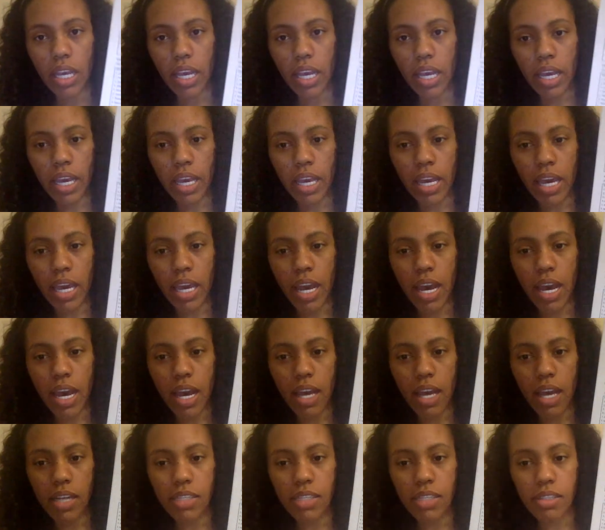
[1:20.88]

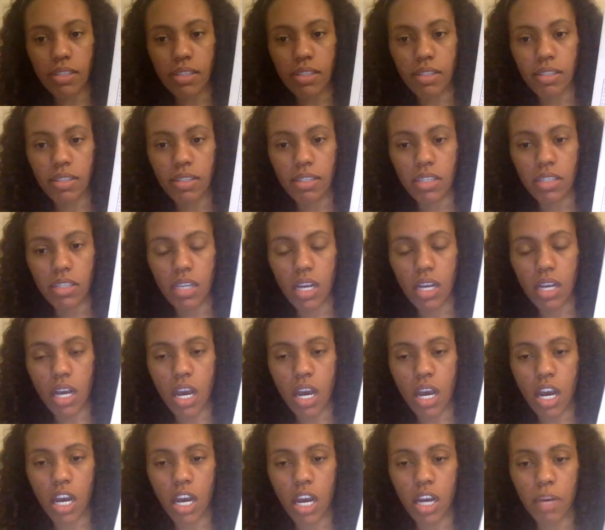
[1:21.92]
and
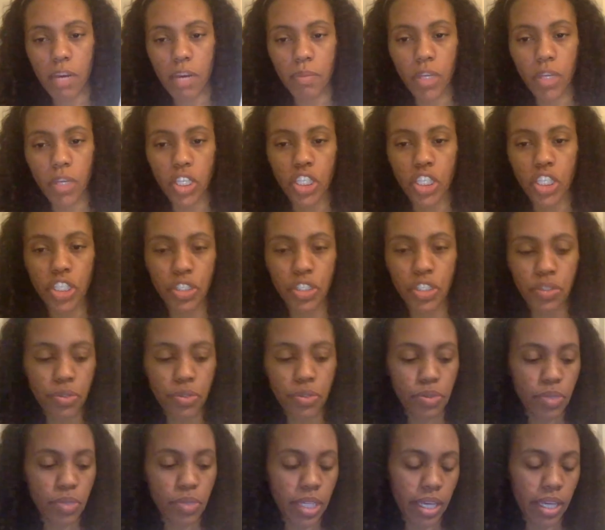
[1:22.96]

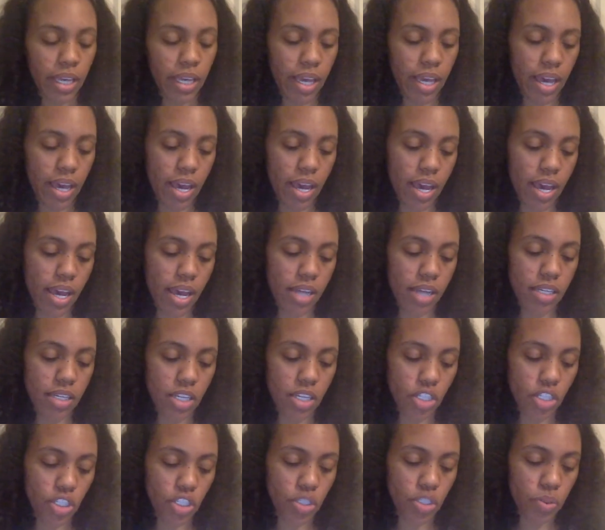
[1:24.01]
you
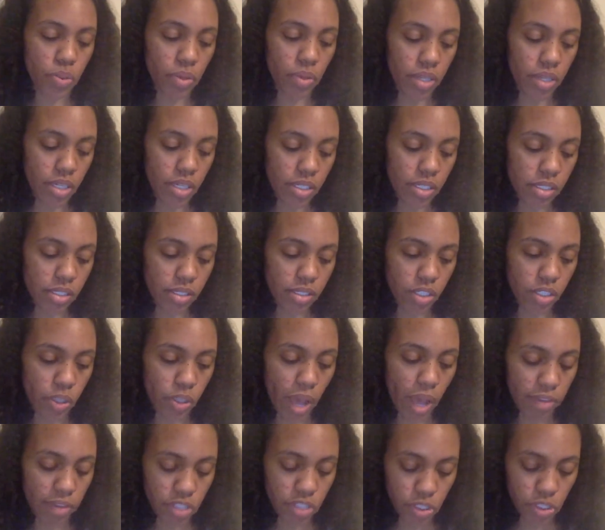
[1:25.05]
can do this. You
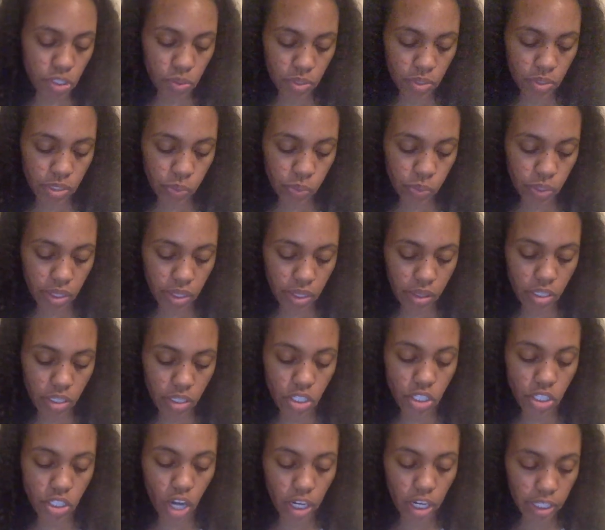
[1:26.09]
have to do this with
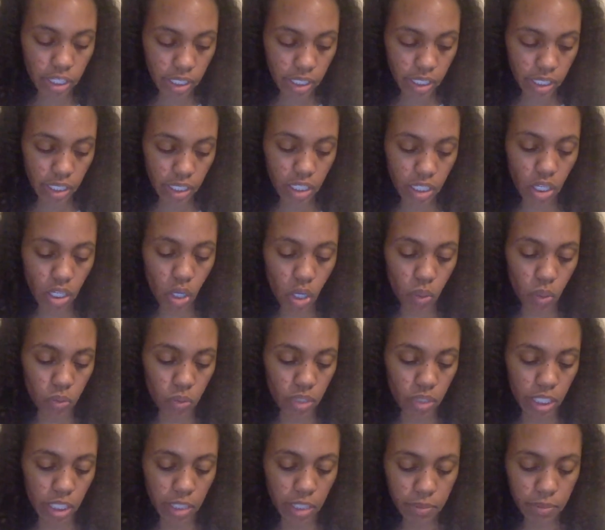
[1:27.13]
dark ink
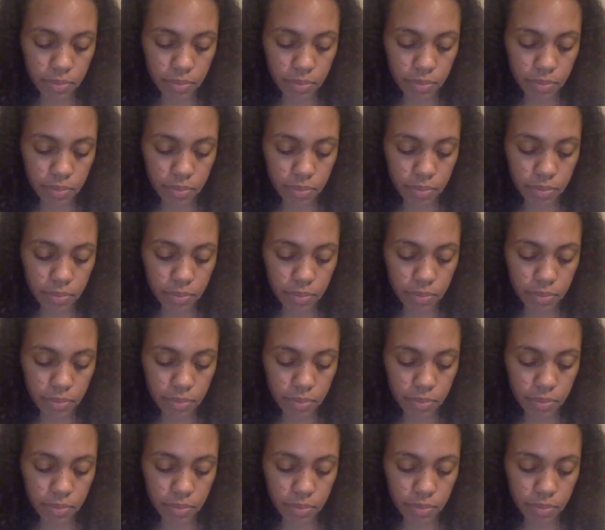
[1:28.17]
only.